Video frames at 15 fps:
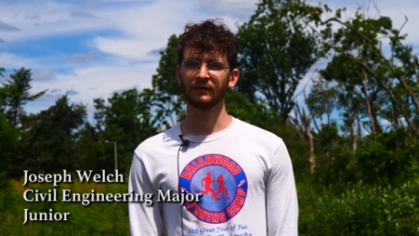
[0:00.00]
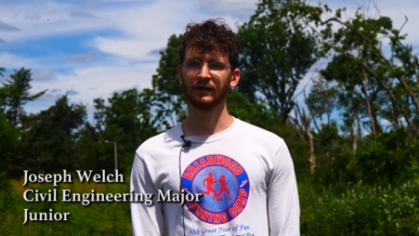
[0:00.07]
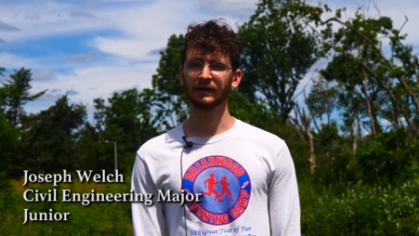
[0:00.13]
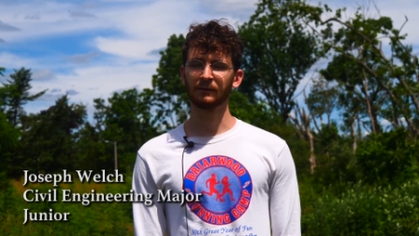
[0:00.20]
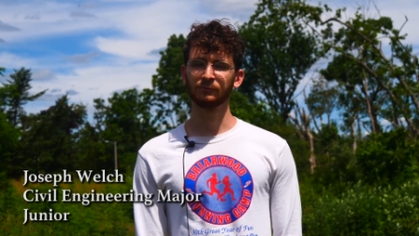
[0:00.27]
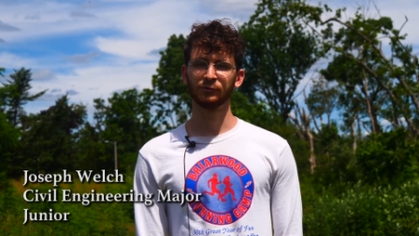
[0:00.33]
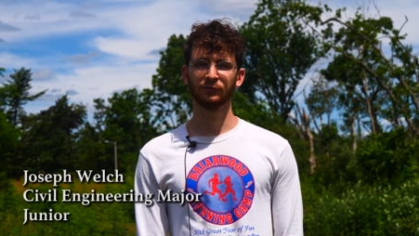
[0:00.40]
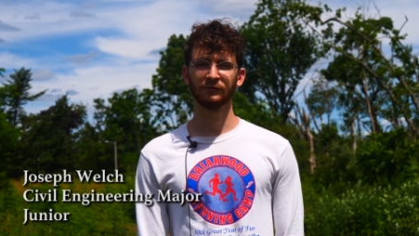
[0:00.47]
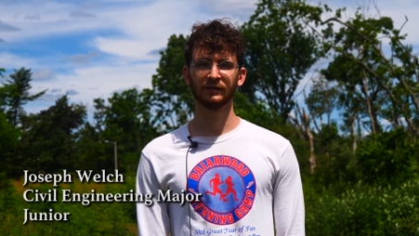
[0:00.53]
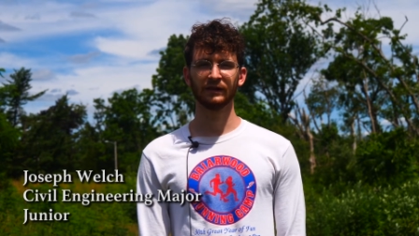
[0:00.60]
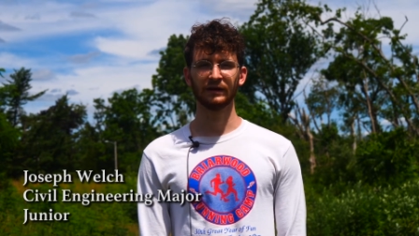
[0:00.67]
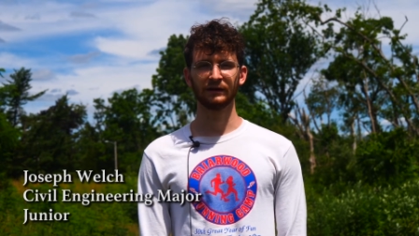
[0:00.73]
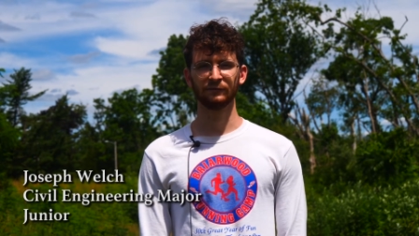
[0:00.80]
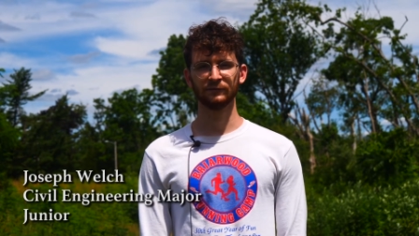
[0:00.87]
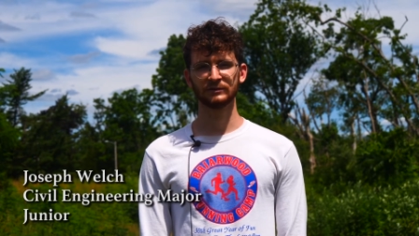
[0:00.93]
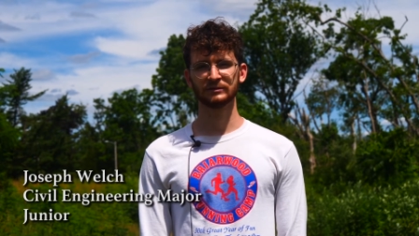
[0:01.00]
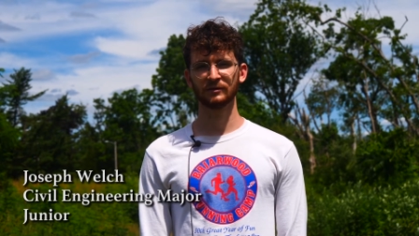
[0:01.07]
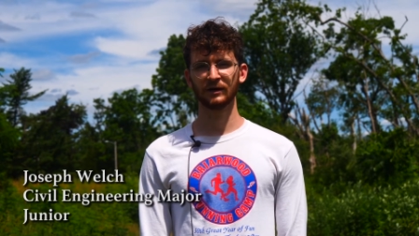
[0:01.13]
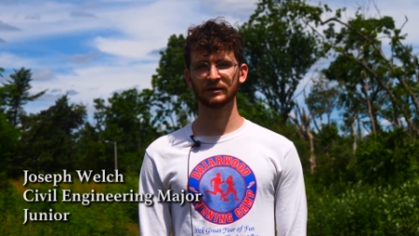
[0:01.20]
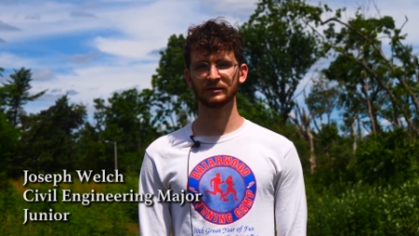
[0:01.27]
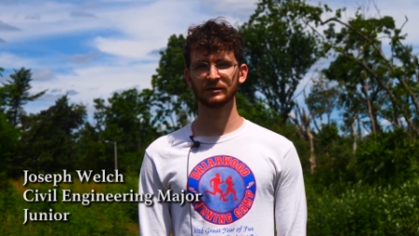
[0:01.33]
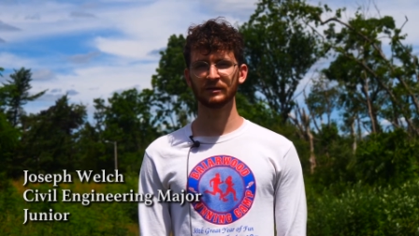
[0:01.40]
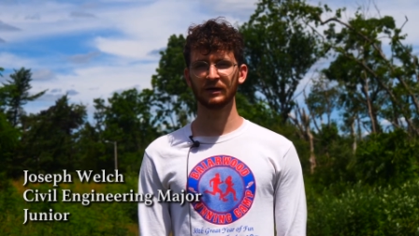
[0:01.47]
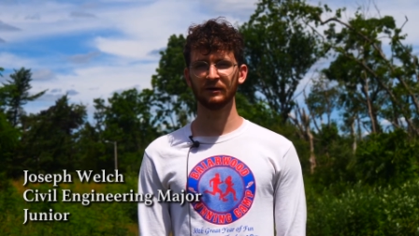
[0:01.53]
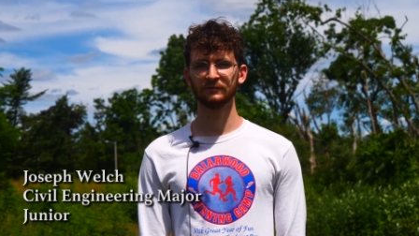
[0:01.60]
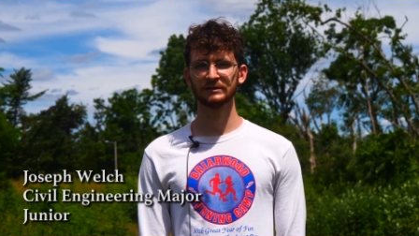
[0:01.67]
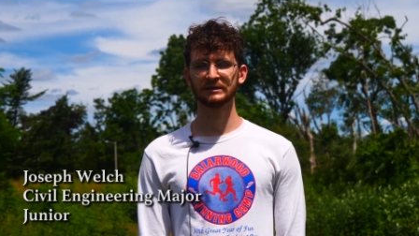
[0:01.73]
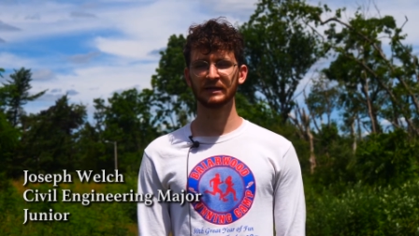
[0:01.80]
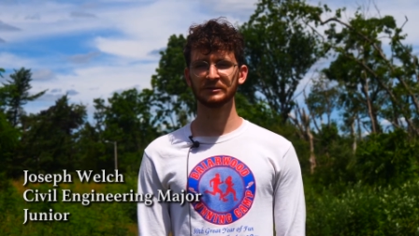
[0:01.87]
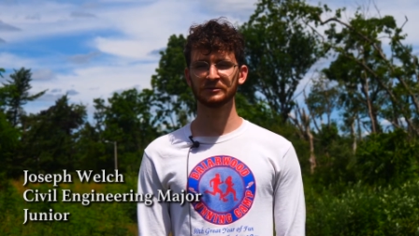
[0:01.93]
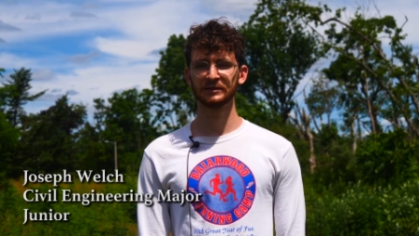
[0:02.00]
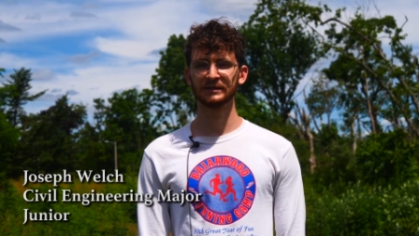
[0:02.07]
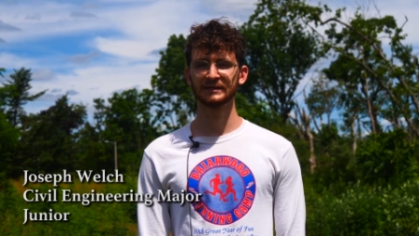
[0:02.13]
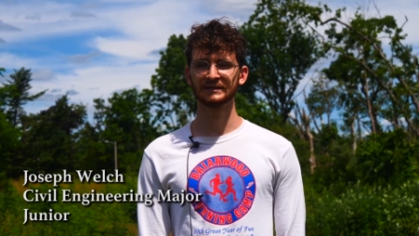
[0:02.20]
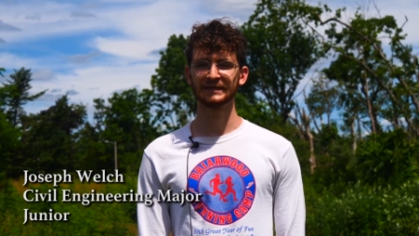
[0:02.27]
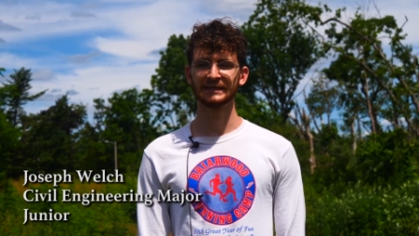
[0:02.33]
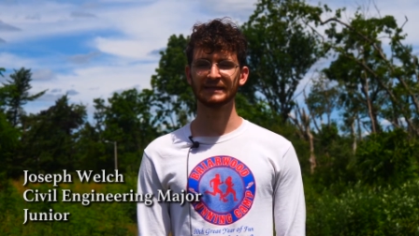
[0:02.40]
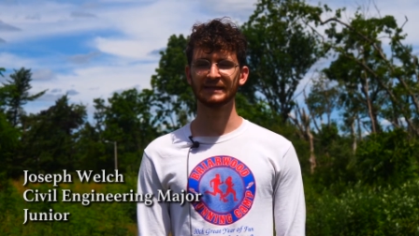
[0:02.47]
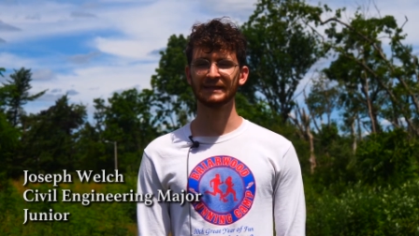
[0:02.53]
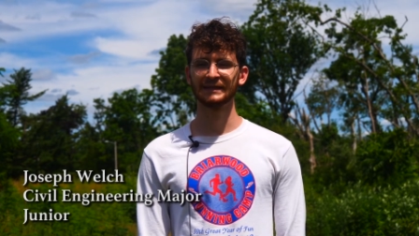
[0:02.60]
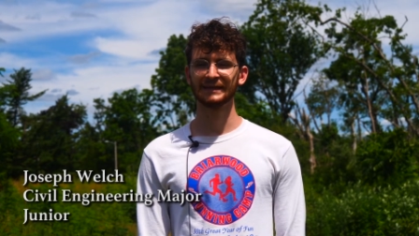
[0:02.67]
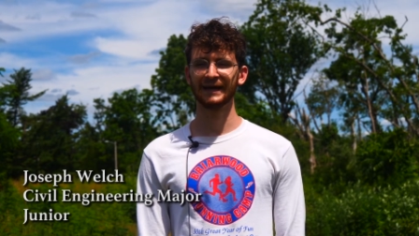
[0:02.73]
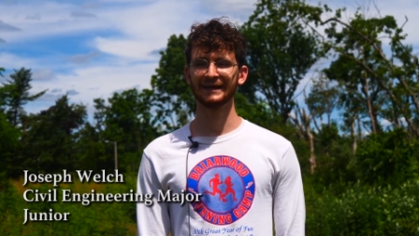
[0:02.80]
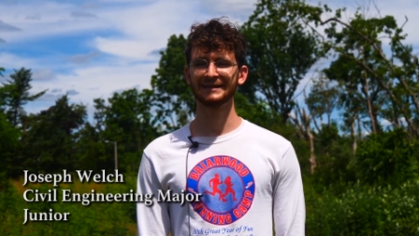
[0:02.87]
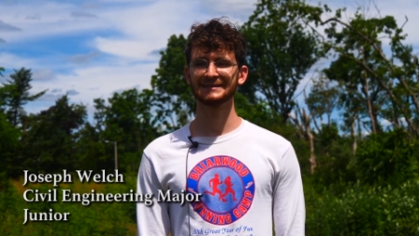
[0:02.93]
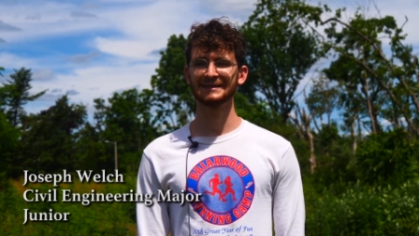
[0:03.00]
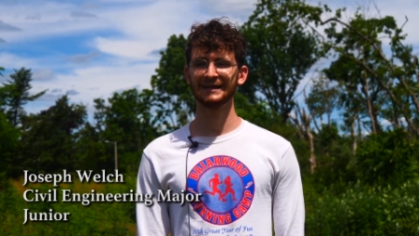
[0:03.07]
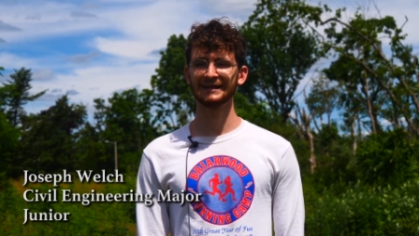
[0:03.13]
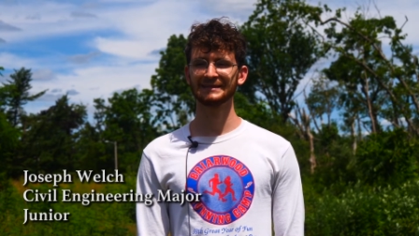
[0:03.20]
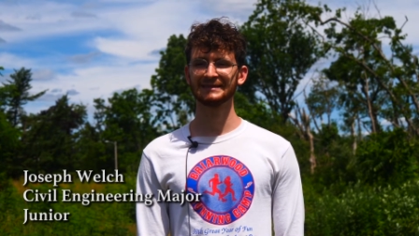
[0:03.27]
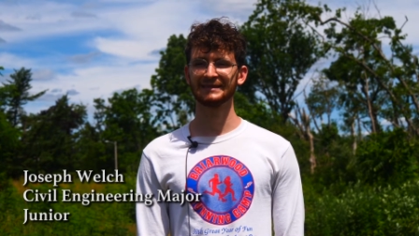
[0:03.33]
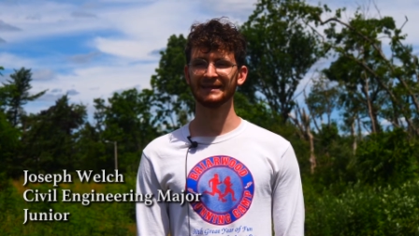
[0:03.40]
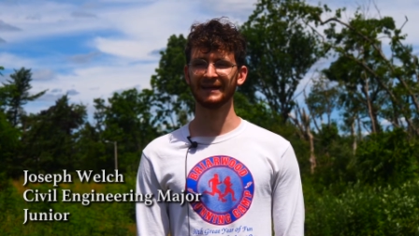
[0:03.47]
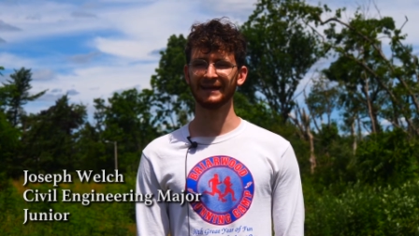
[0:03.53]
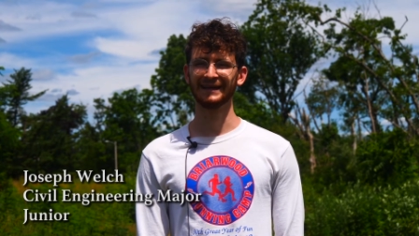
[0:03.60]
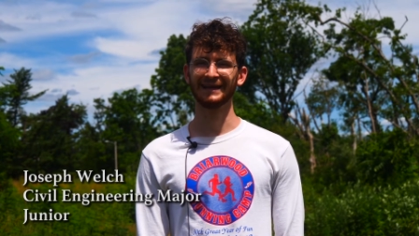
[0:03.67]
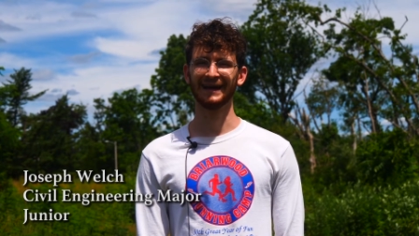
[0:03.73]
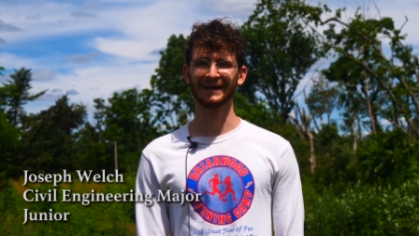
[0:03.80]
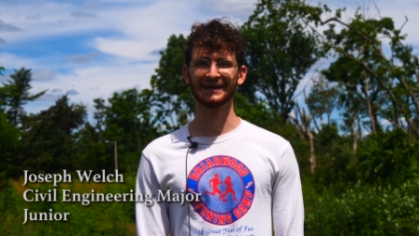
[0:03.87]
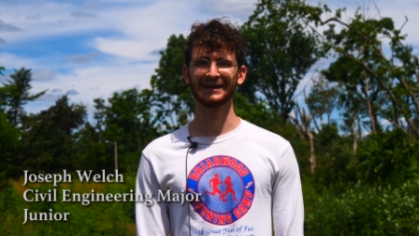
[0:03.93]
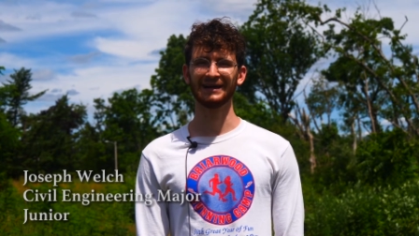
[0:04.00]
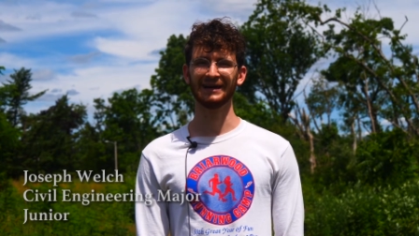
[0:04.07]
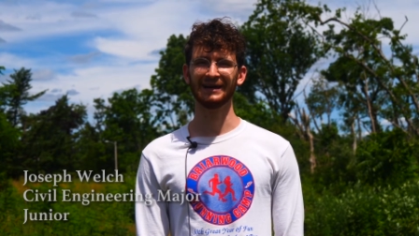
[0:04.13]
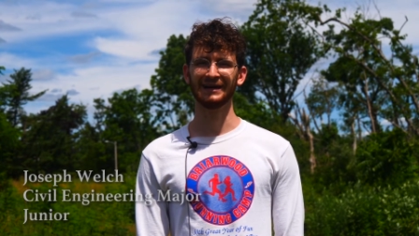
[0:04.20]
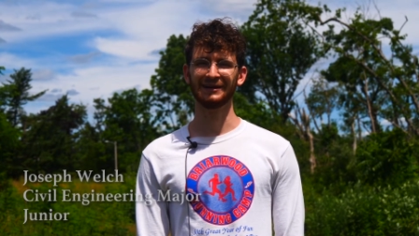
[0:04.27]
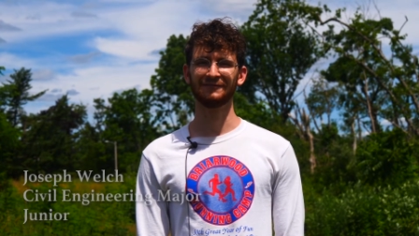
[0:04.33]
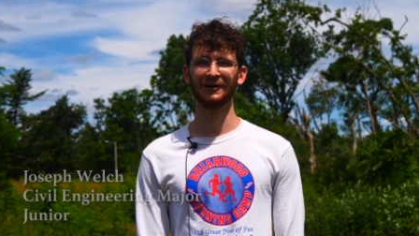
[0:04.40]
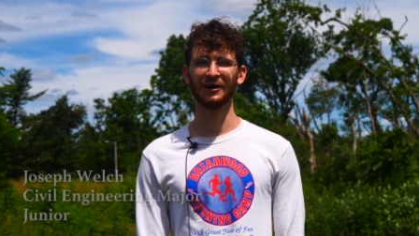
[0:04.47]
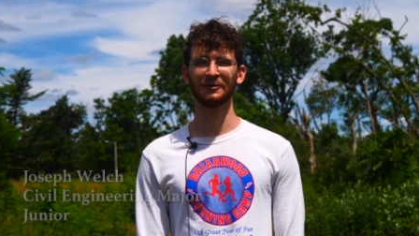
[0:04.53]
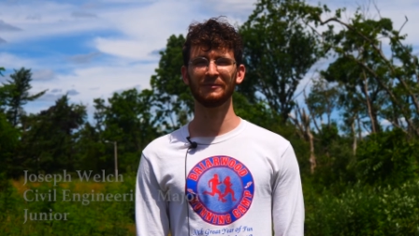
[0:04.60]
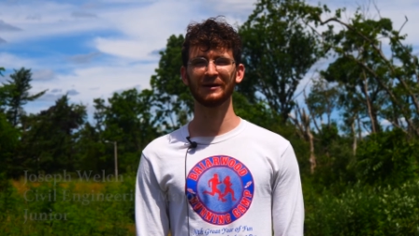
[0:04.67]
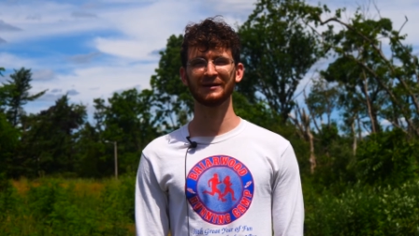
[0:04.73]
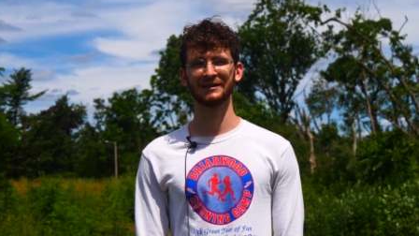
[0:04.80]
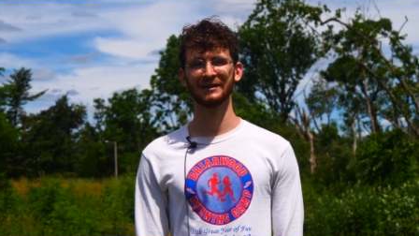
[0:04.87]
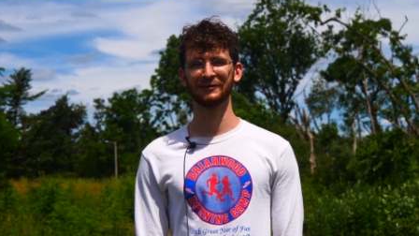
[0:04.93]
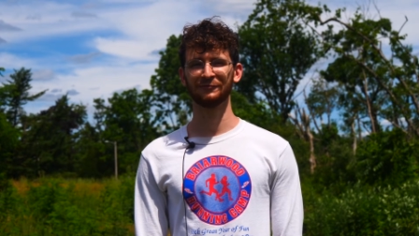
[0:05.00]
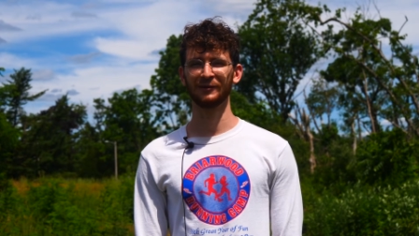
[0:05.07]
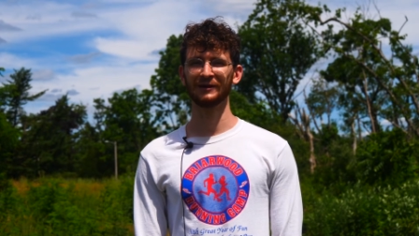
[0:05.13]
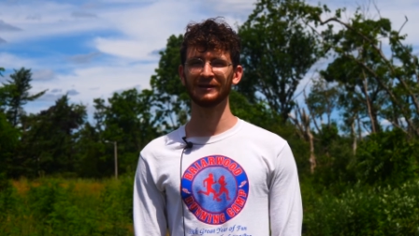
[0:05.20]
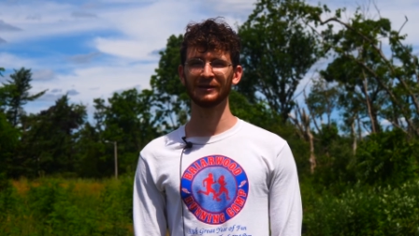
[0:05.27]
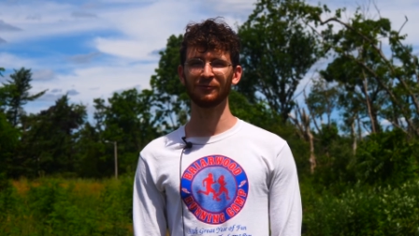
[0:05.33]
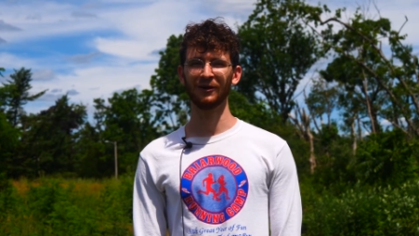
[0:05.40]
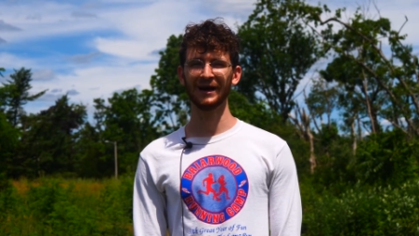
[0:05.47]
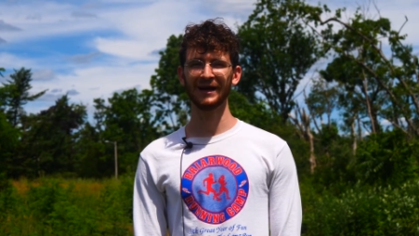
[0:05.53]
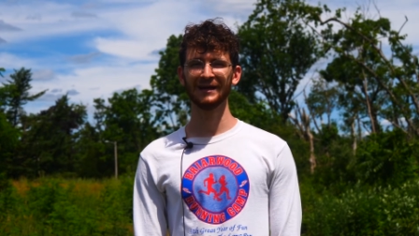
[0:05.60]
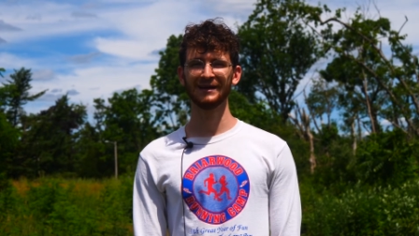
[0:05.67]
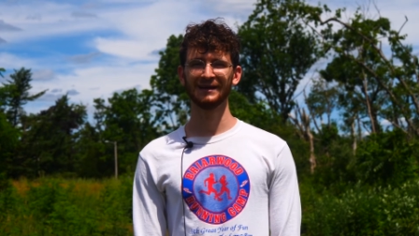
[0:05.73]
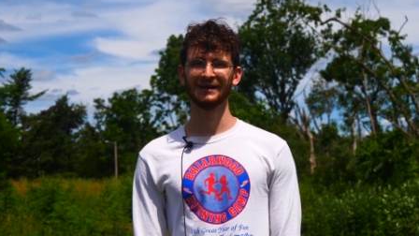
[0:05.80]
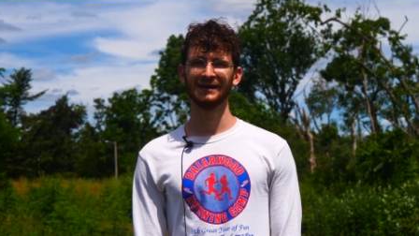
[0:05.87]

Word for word: like improving the infrastructure of this country because it kind of sucks in like an environmentally friendly way.